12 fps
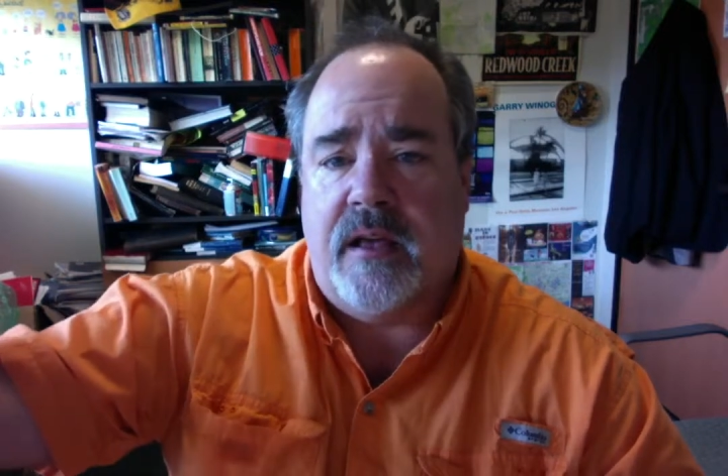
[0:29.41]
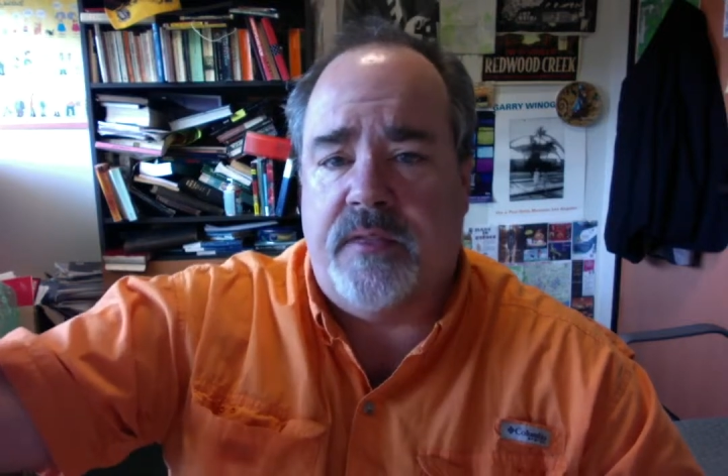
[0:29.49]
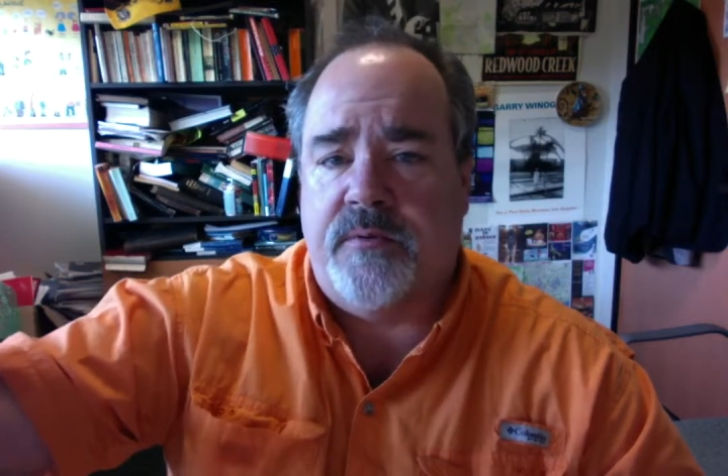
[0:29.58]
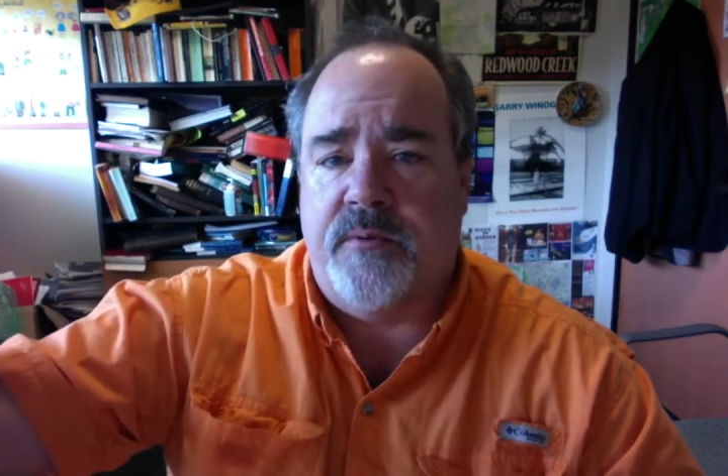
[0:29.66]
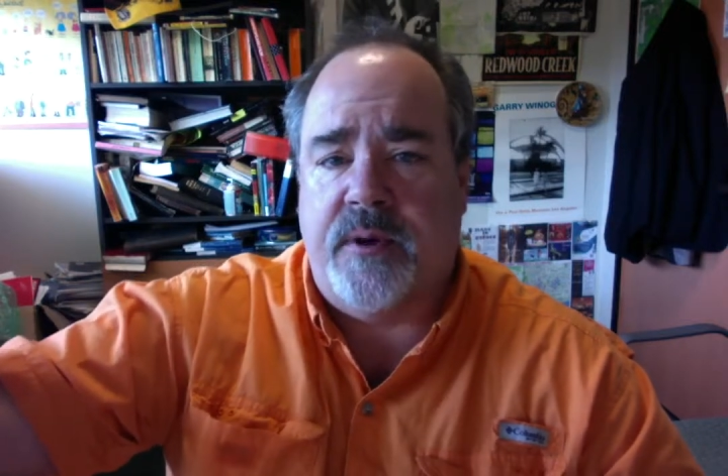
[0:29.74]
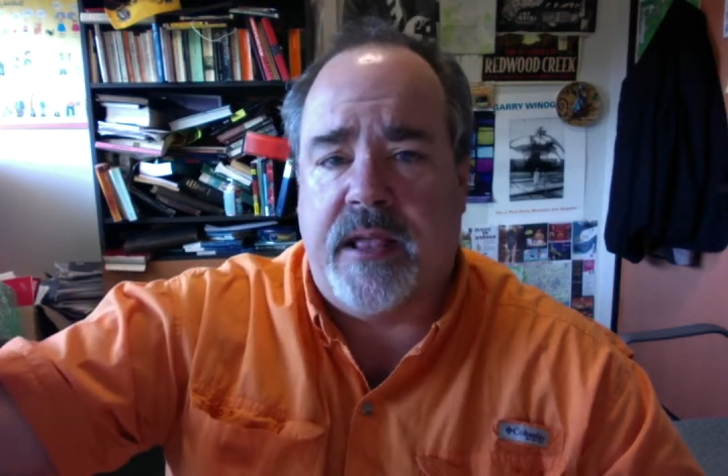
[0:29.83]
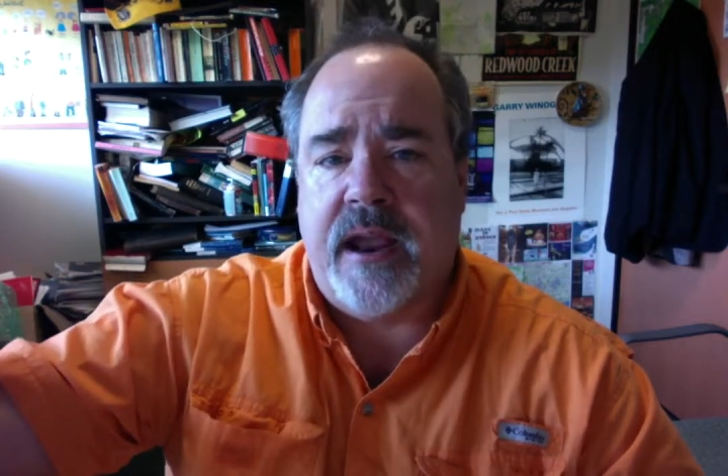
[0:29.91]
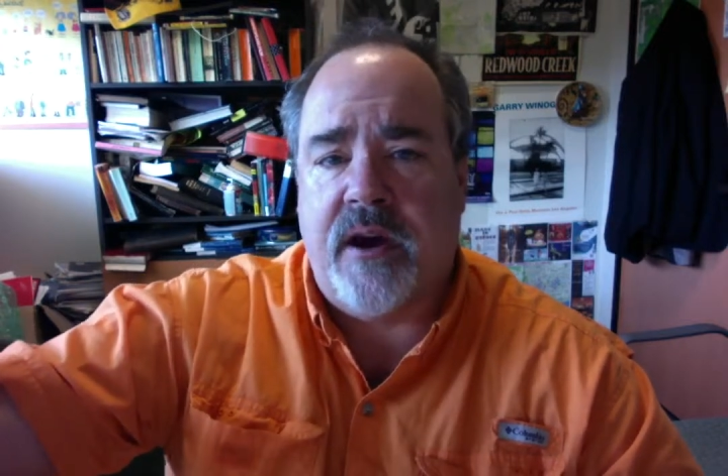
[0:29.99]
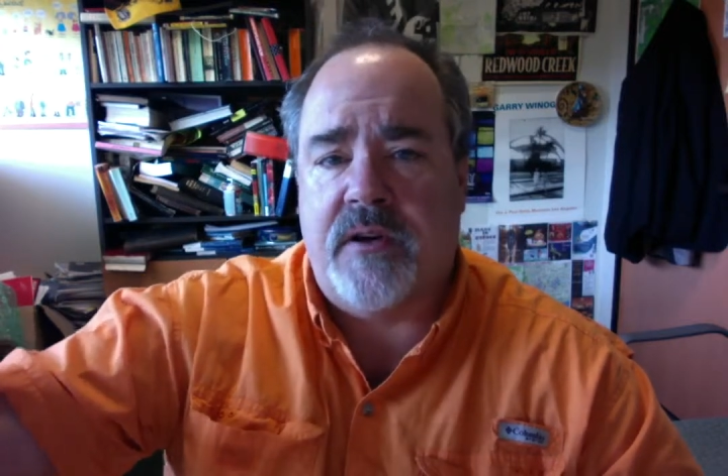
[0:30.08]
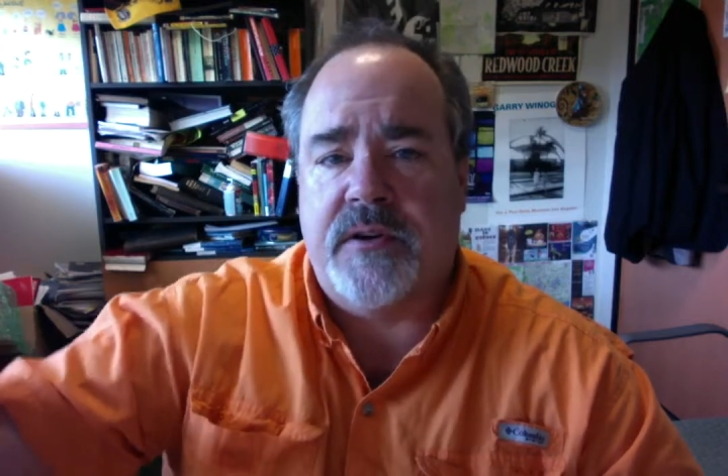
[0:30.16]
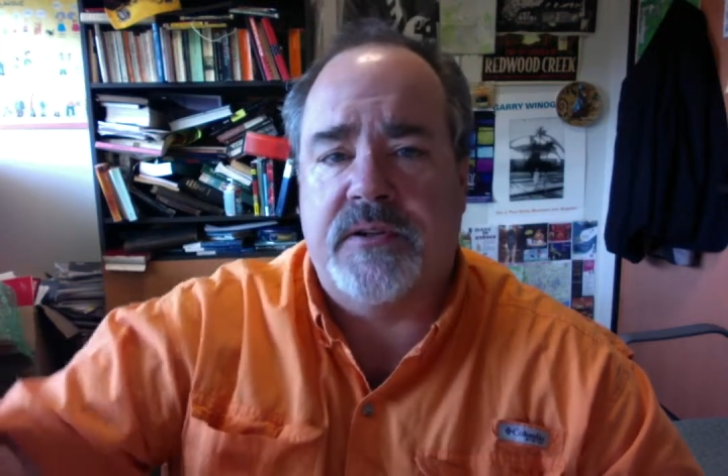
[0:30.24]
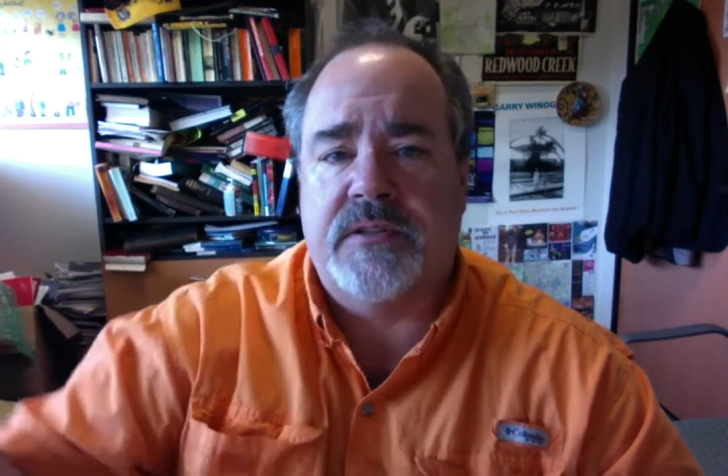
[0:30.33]
through a
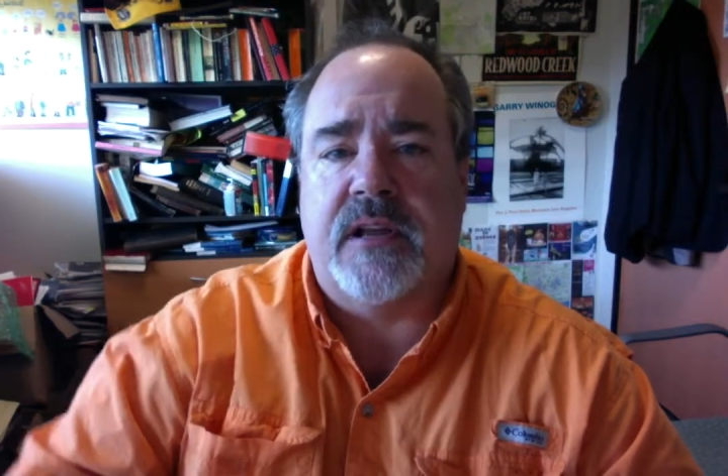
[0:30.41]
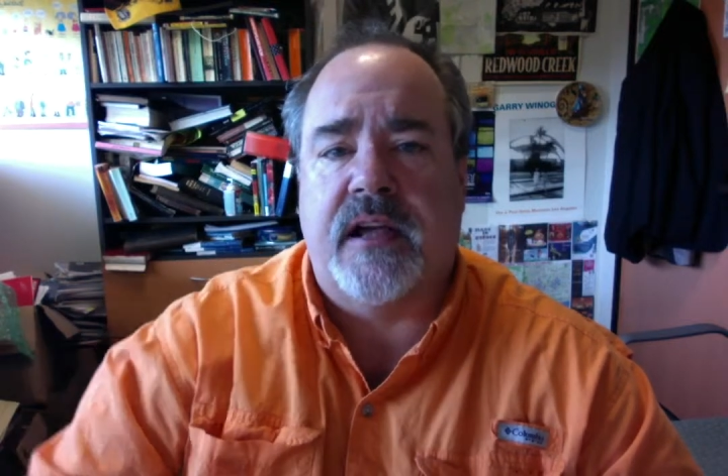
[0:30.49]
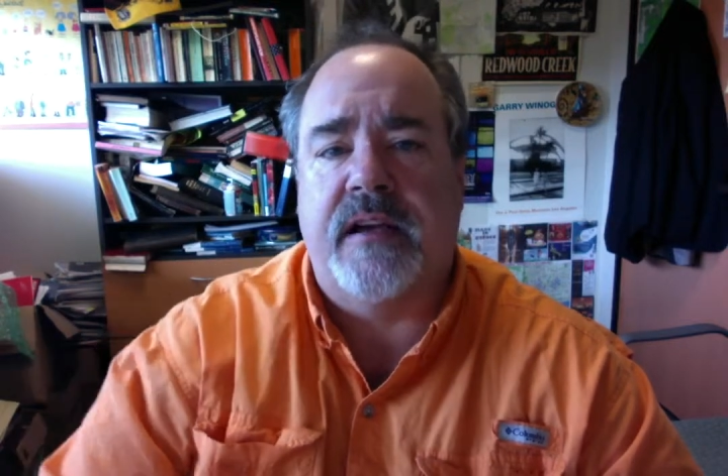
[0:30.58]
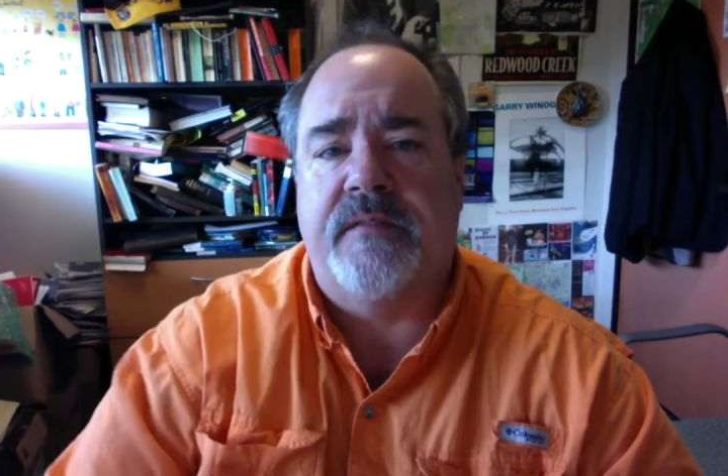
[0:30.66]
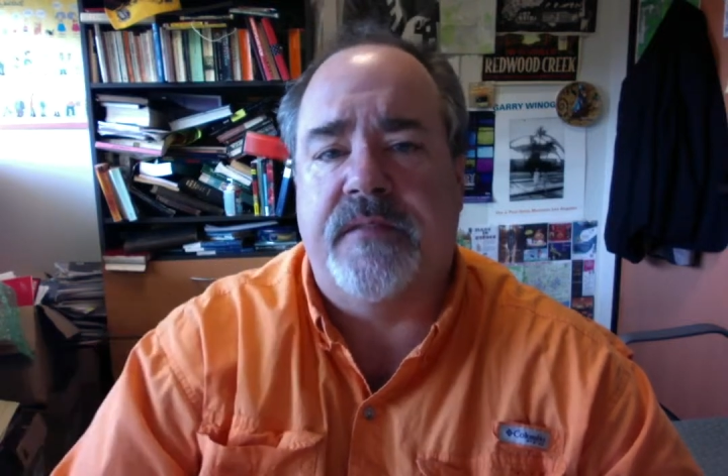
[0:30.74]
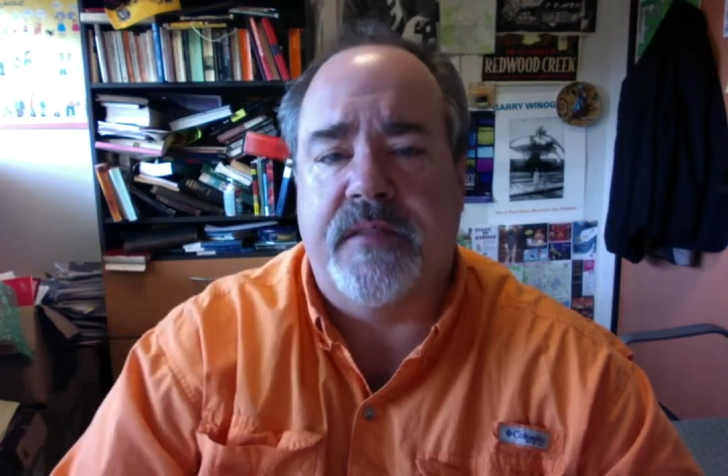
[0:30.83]
character's life,